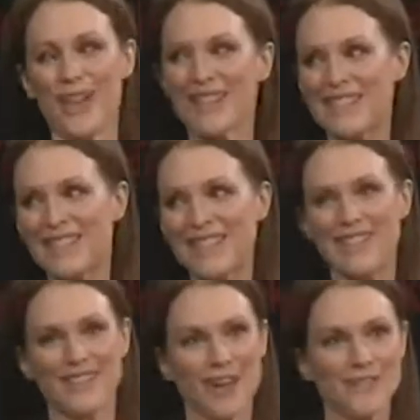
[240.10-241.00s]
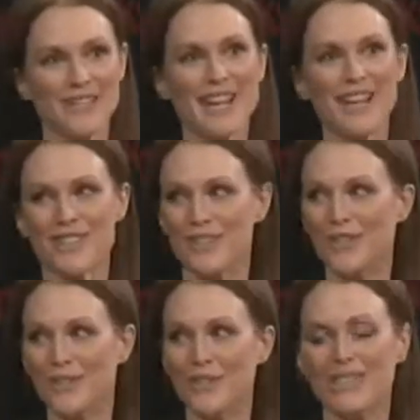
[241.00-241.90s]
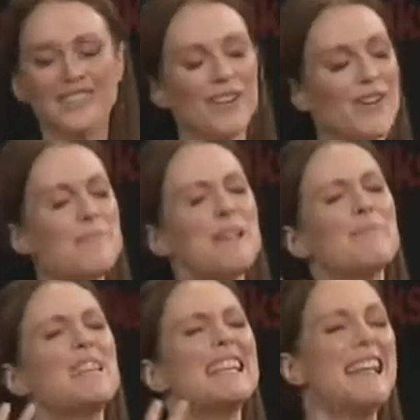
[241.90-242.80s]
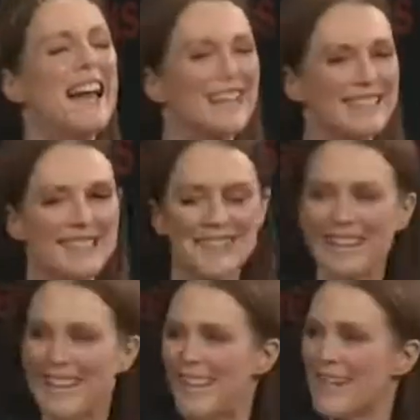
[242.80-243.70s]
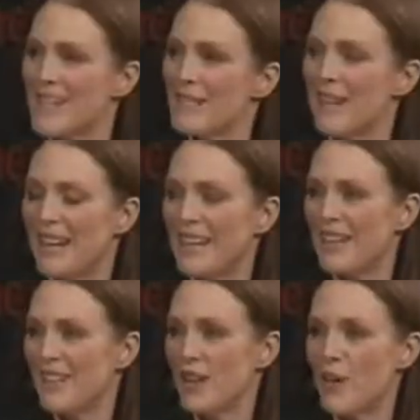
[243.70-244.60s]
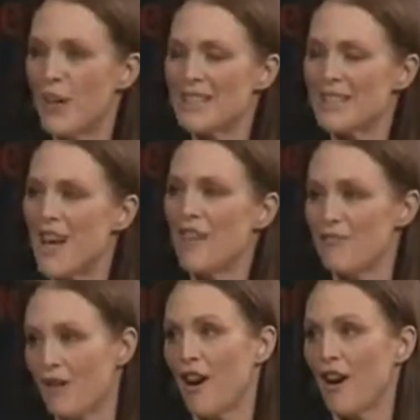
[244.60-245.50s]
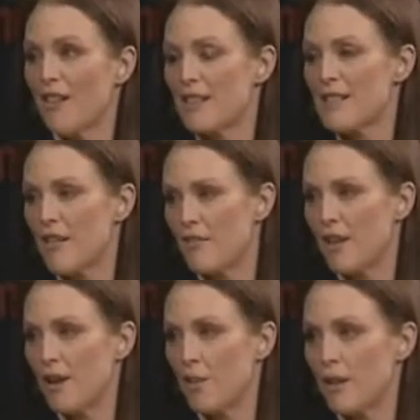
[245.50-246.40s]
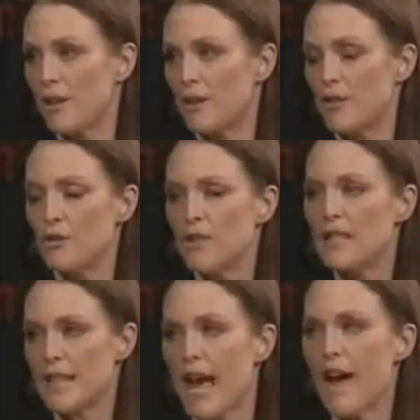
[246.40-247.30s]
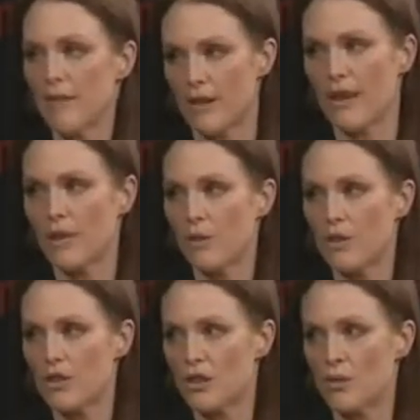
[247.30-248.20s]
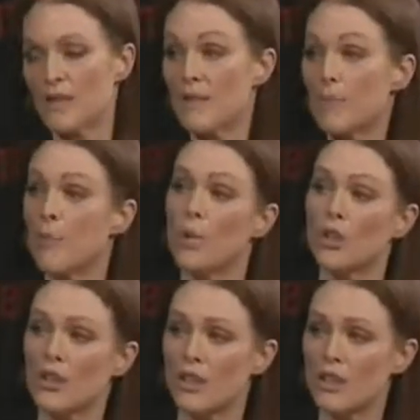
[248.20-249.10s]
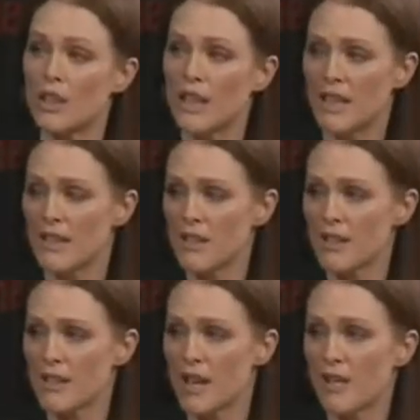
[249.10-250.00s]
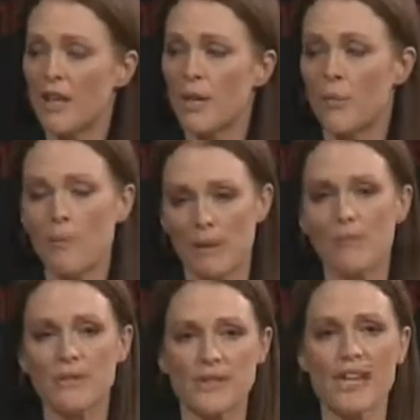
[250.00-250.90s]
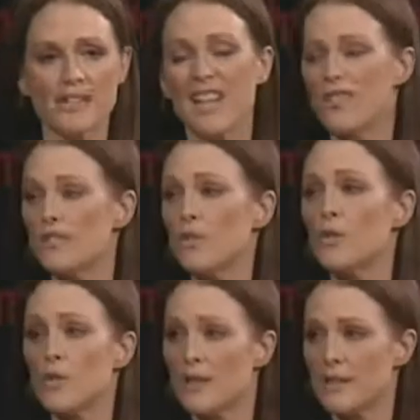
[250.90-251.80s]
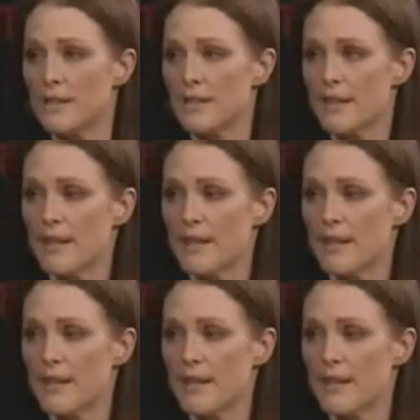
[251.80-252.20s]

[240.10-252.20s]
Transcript: that scene off stage so that you can, and that makes me nuts. Because I'm like, that's not fair. That's not fair. You need to have the language. It's important. It's just not, what people say is not just noise.